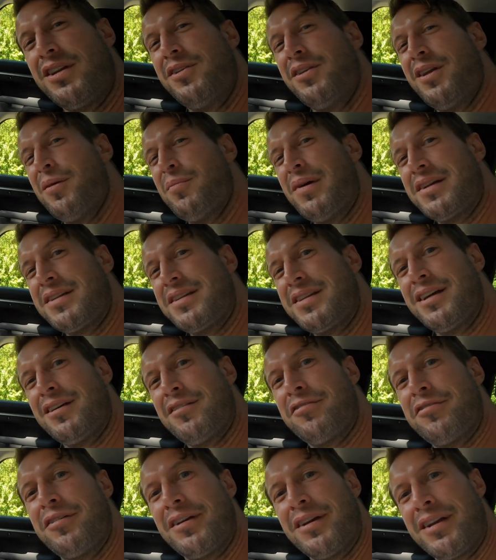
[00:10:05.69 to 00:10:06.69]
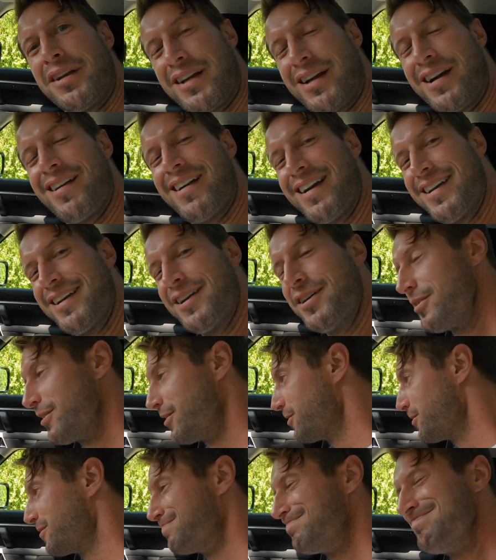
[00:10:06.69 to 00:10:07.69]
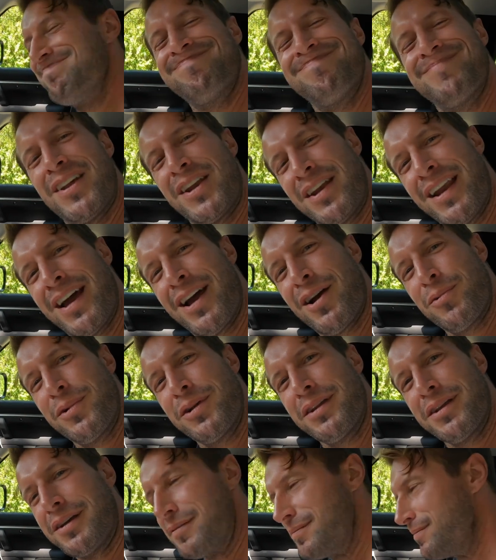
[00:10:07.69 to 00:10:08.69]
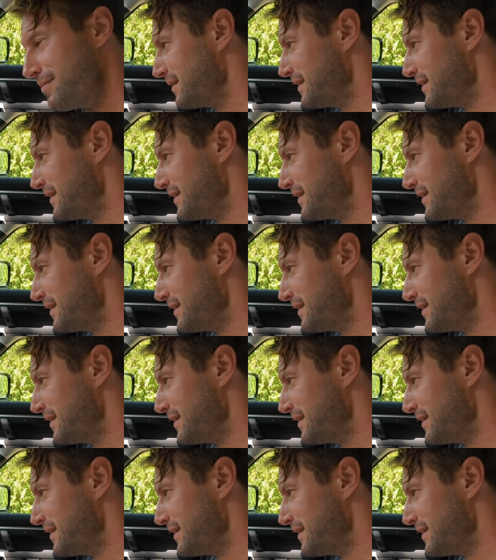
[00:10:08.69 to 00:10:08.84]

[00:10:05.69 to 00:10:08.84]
to do that myself in a car I don't own? Not really.